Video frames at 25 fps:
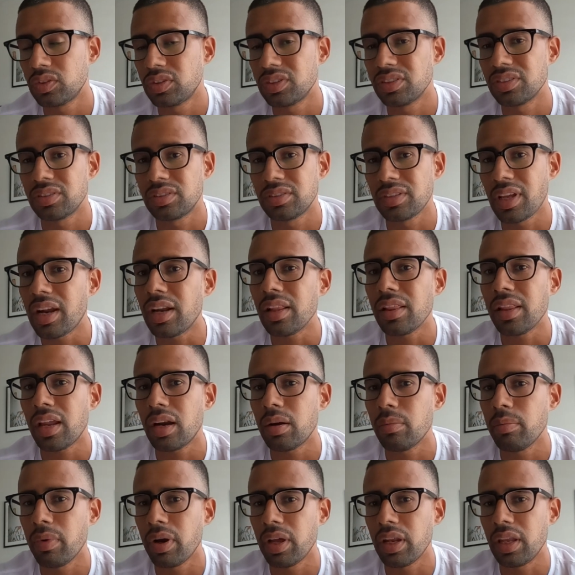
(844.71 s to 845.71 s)
which is not a lot
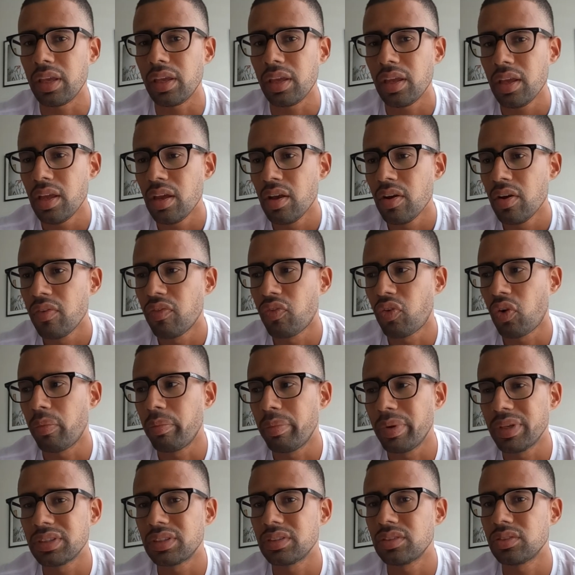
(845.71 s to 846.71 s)
of money for a
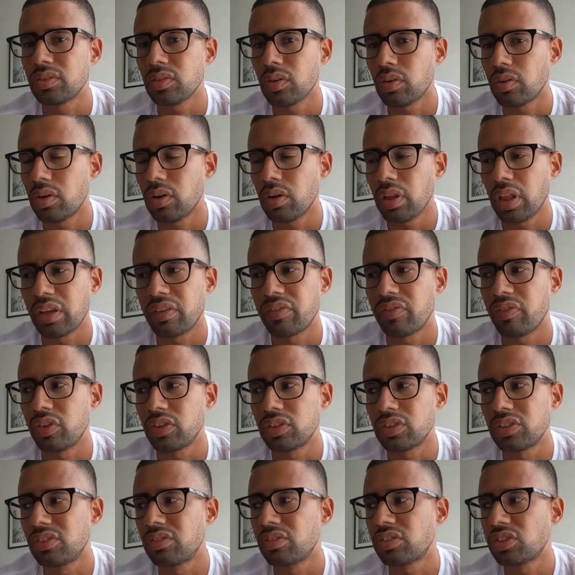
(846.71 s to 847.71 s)
business owner. Like, if
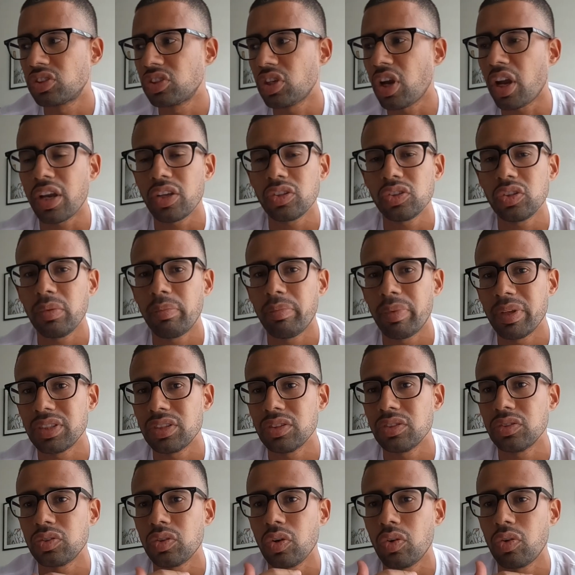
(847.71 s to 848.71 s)
you're talking to a
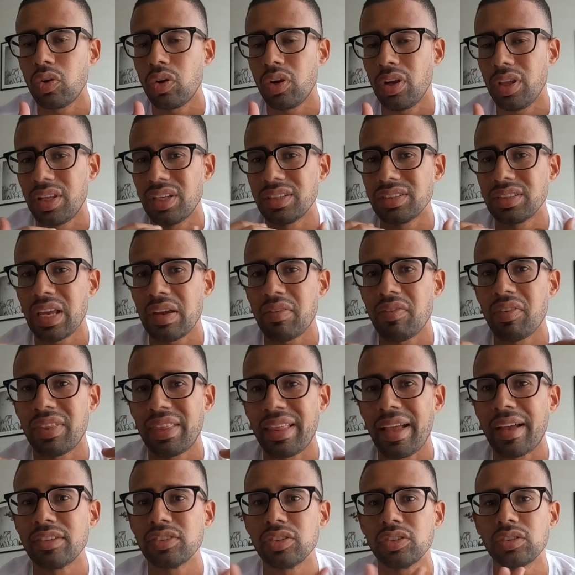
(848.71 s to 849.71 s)
business owner and he doesn't have
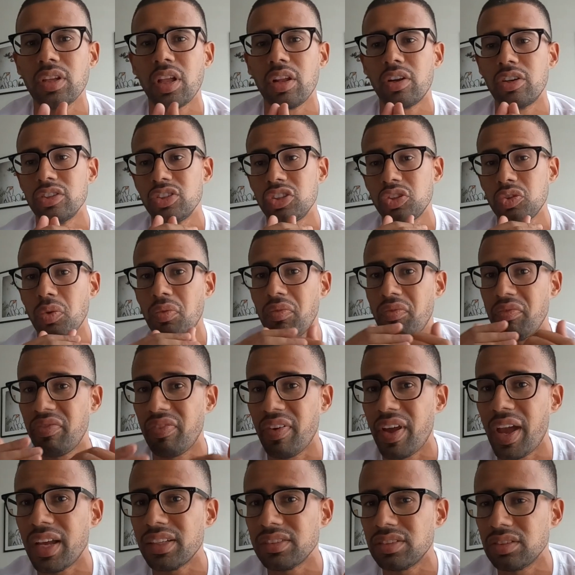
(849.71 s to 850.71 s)
$1,000 to
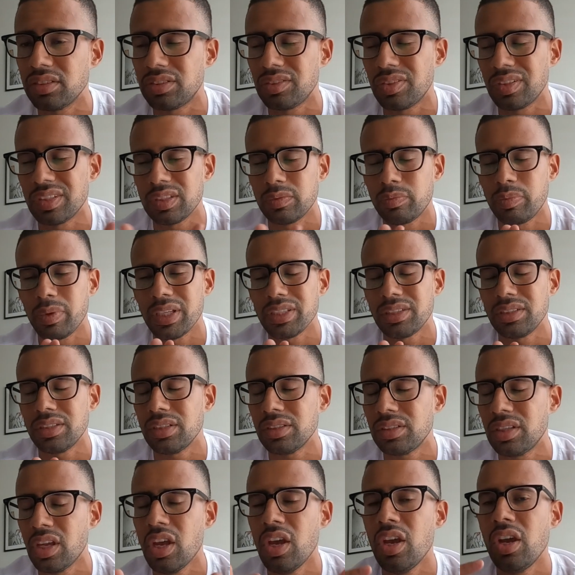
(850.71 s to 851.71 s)
invest into his
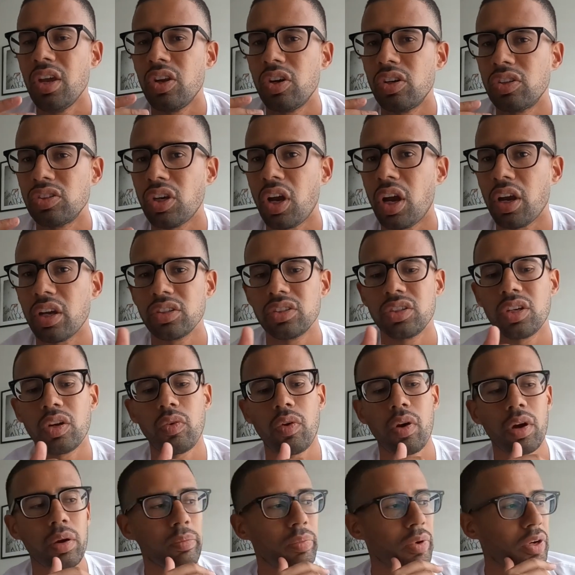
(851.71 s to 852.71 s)
business, you're talking to the
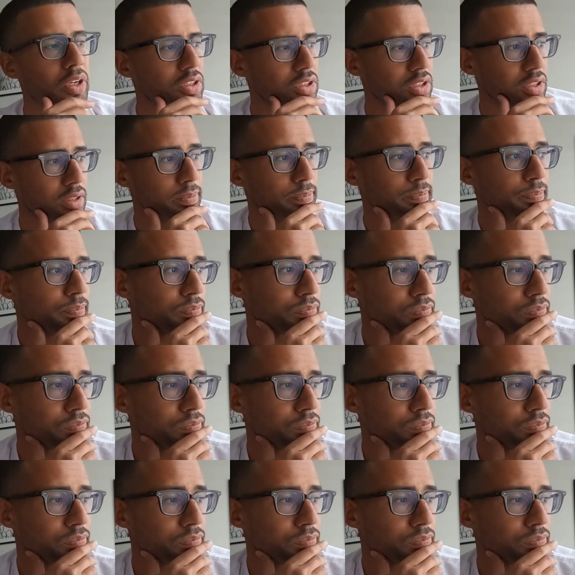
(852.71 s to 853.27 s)
wrong person.